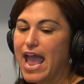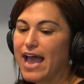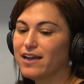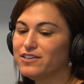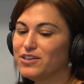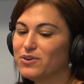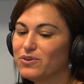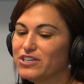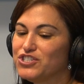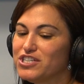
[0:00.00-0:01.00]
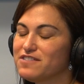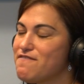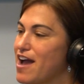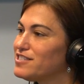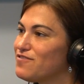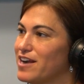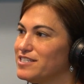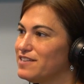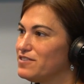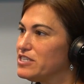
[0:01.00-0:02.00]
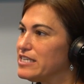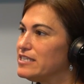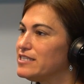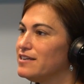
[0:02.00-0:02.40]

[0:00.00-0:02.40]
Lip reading: and just fast friends ever since.